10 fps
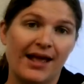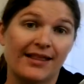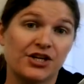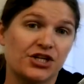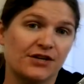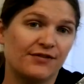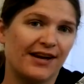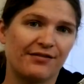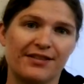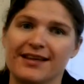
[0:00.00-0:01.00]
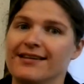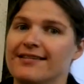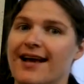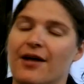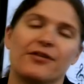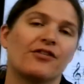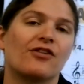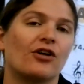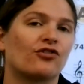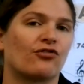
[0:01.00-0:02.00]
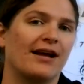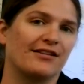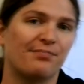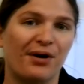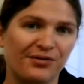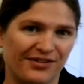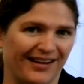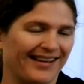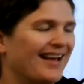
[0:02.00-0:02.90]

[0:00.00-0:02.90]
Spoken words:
They shifted everything down. This is called transposing.